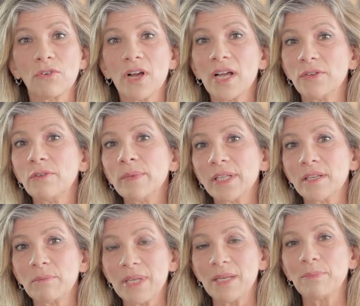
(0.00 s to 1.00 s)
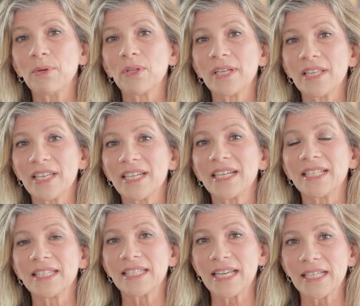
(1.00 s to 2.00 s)
100 million people in the United
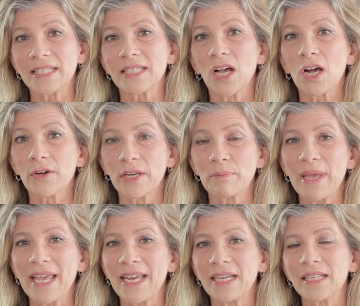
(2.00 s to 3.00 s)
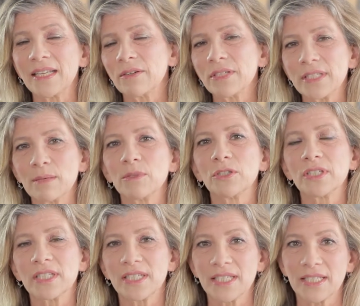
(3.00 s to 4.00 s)
States are in pain, and there are similar
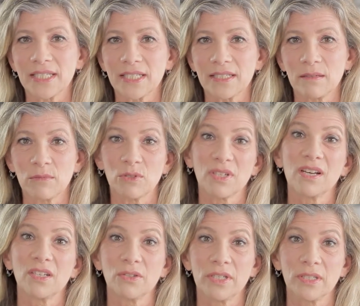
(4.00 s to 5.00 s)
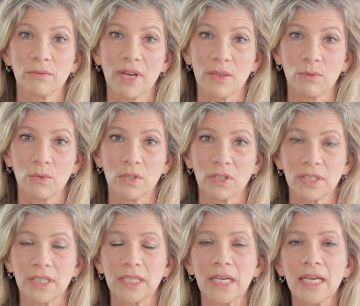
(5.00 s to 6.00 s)
statistics in most countries around the world.
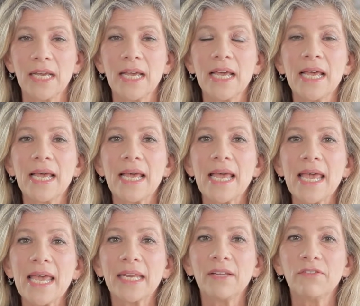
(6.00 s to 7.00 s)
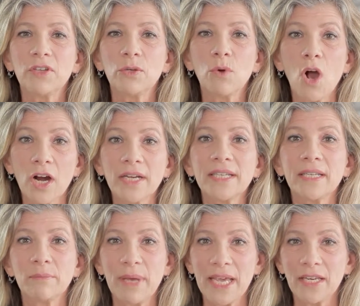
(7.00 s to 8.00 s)
And if you aren't
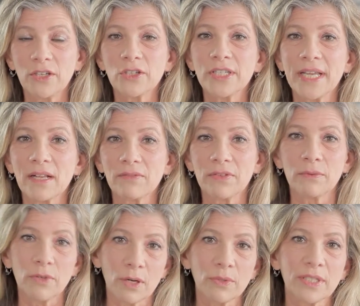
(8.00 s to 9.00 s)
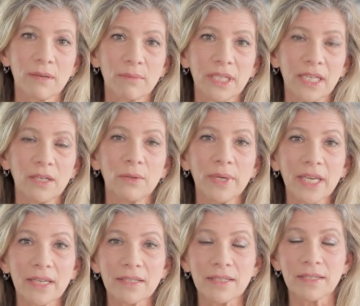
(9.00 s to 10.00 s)
in pain yourself, you know somebody who
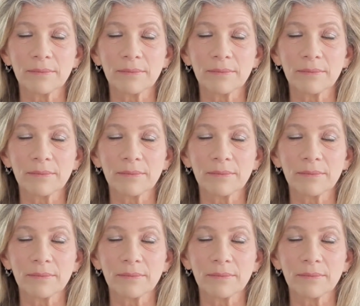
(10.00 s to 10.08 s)
is.